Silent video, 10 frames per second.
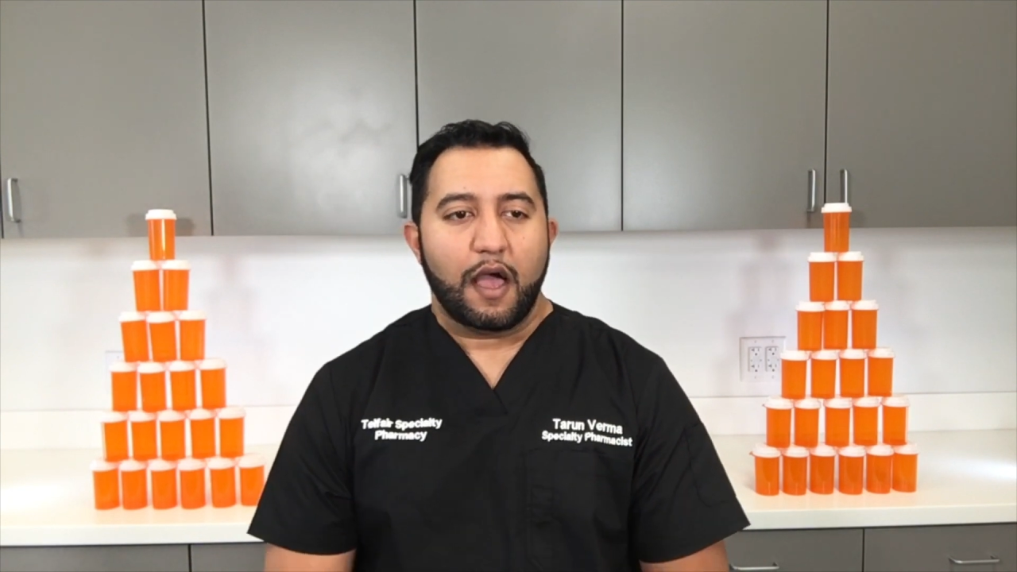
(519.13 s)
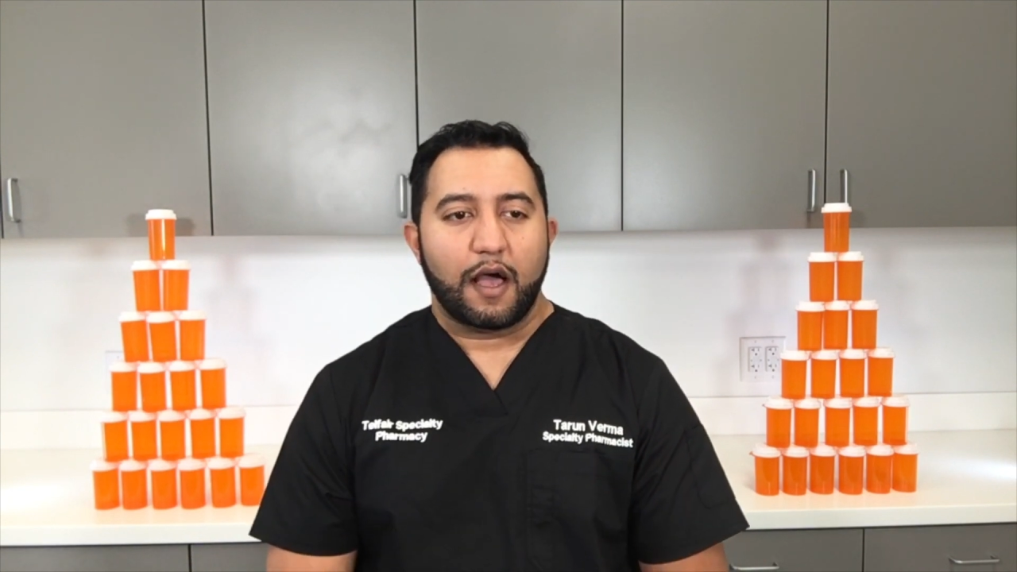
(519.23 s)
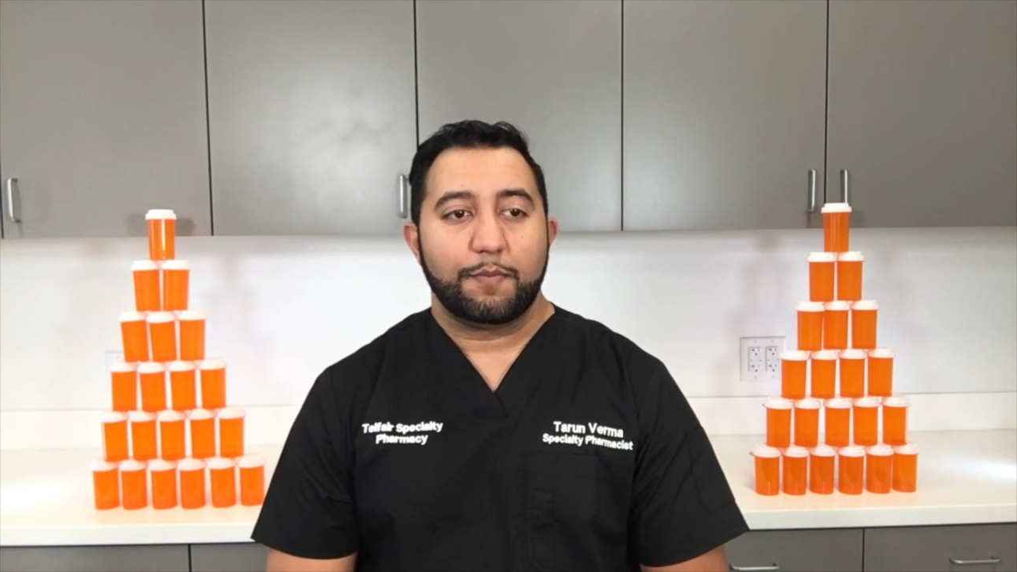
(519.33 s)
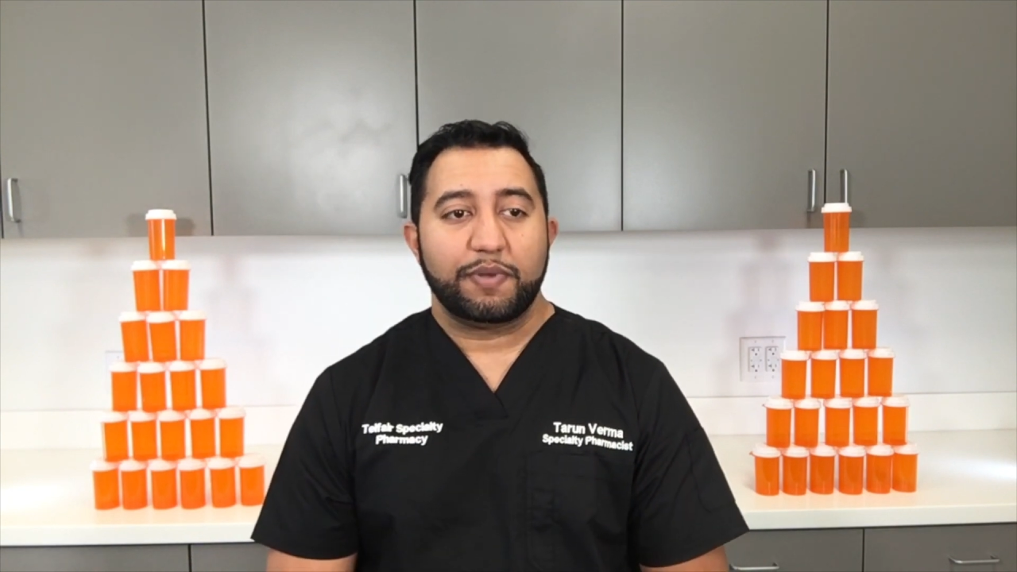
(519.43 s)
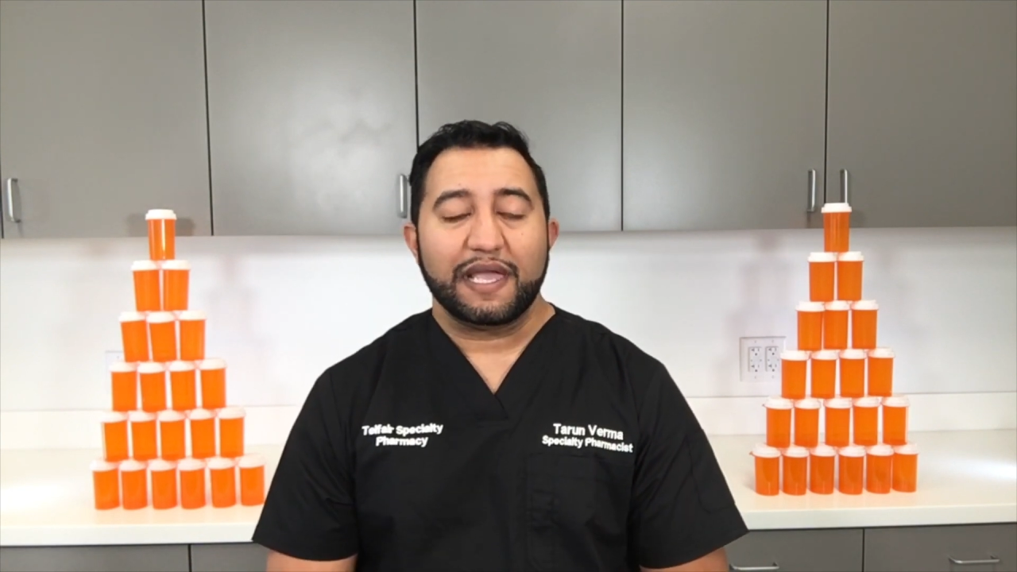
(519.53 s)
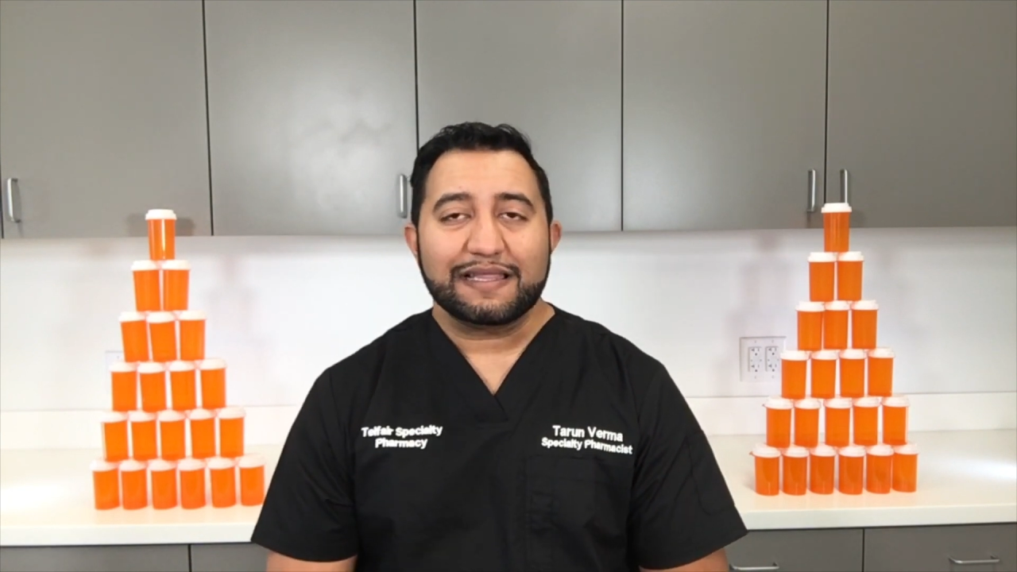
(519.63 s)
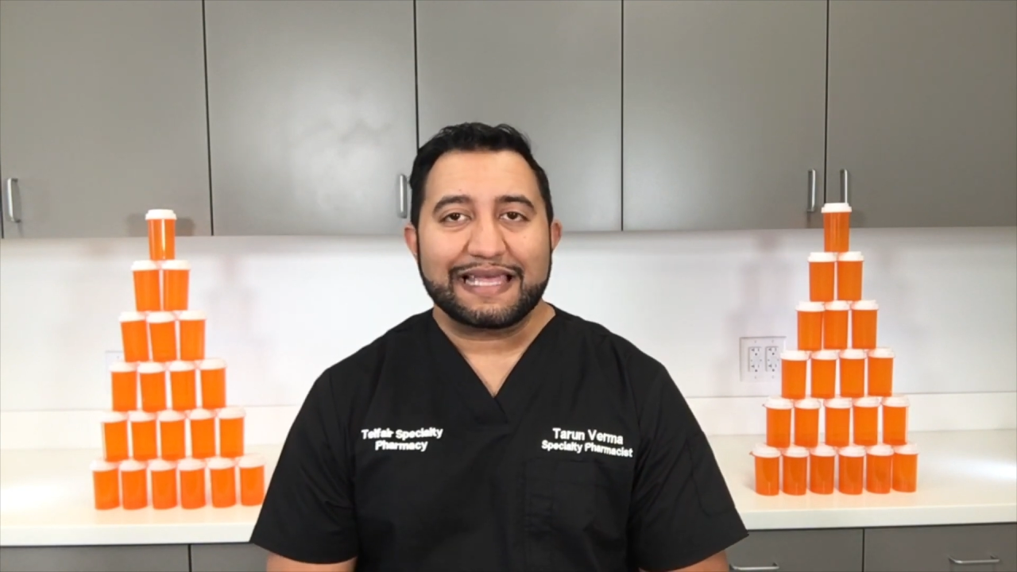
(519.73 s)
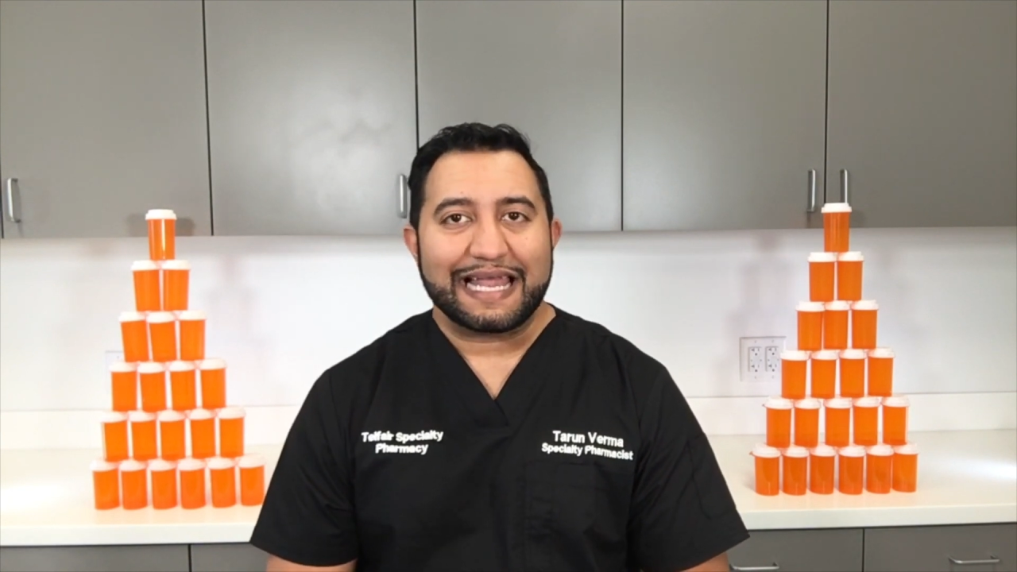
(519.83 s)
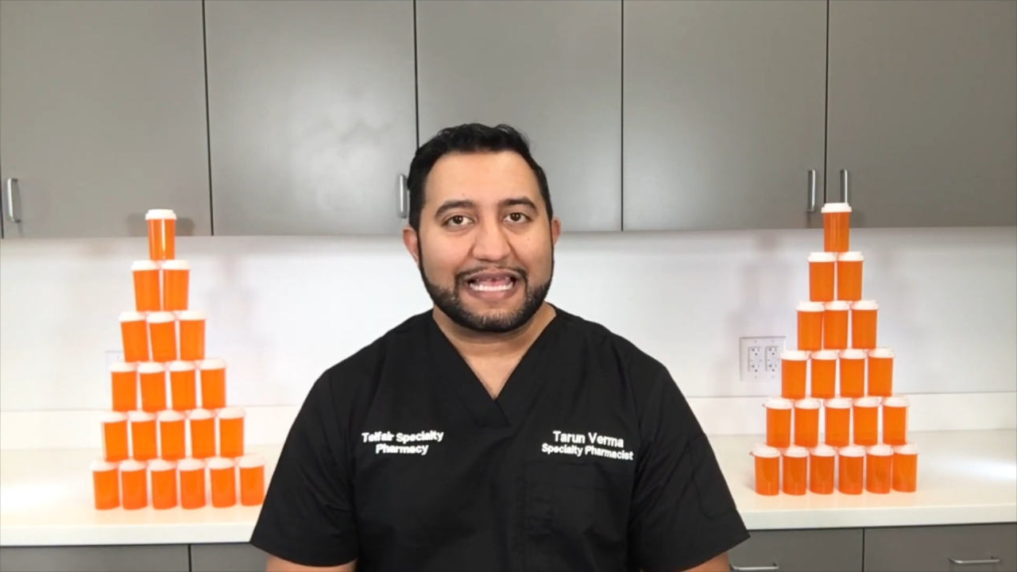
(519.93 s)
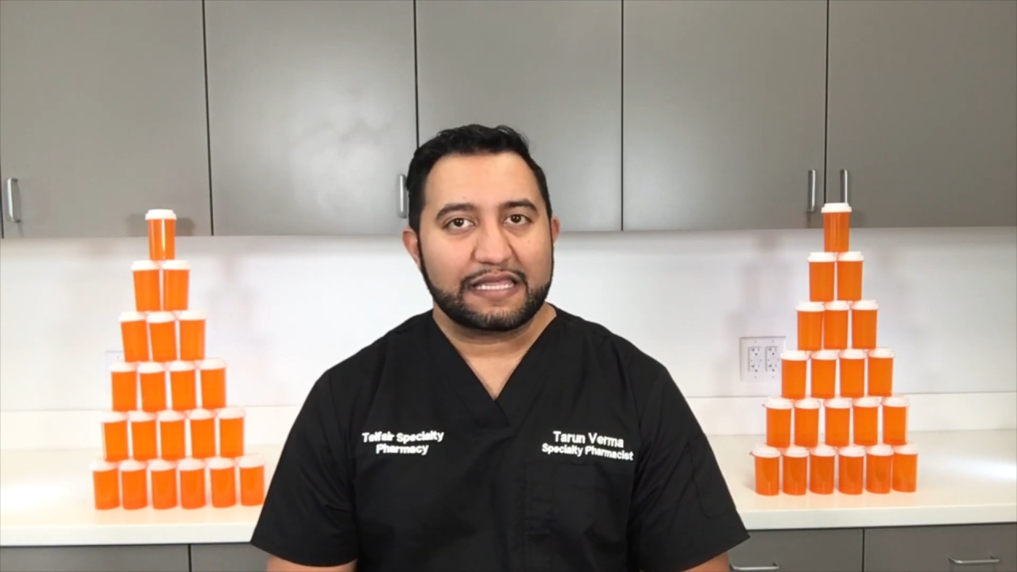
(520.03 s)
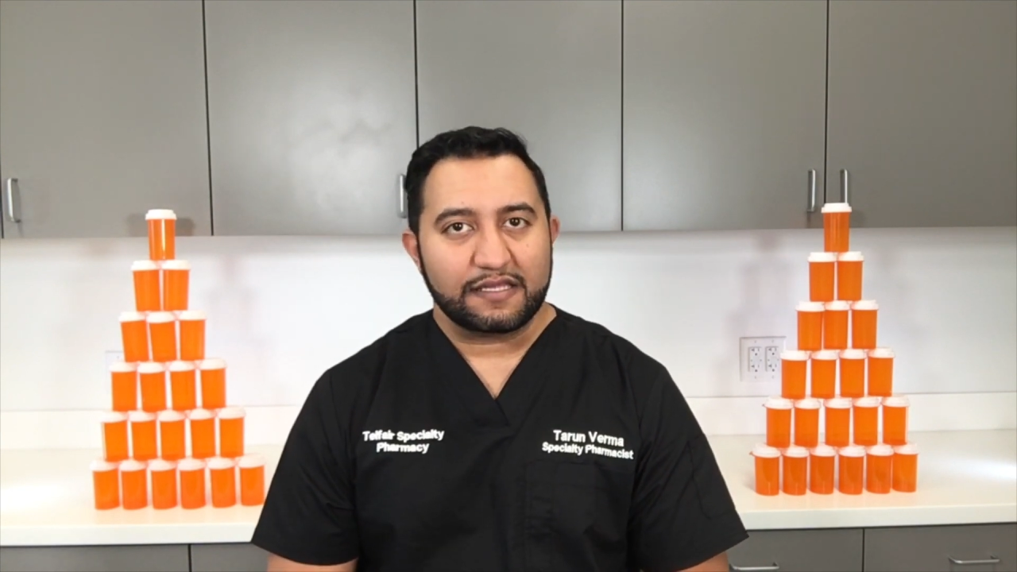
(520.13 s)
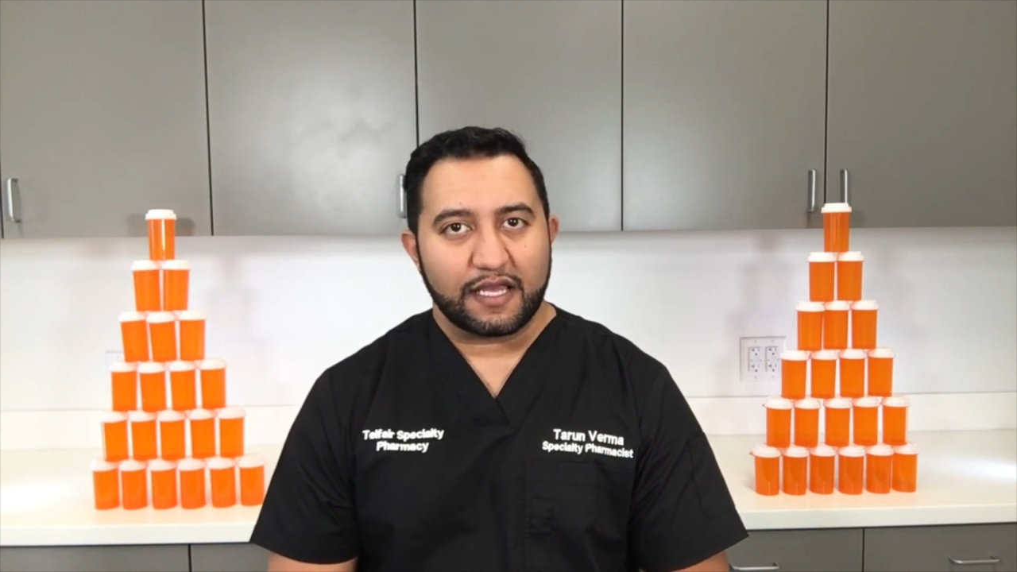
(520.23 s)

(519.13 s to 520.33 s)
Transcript: Uh, beyond that, I think